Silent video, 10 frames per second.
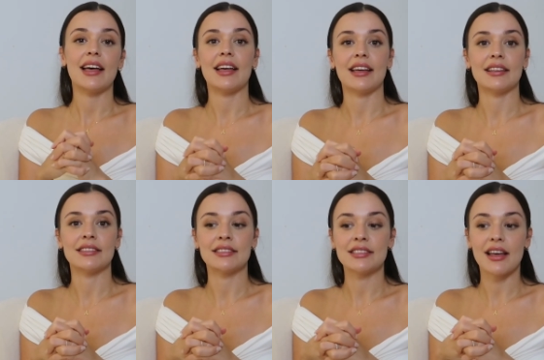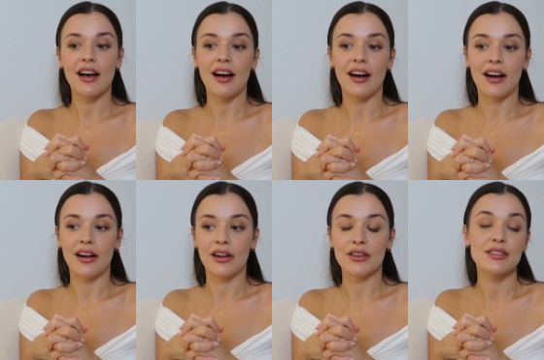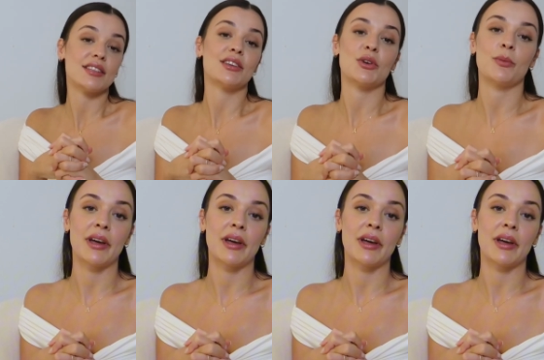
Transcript: and i'll see you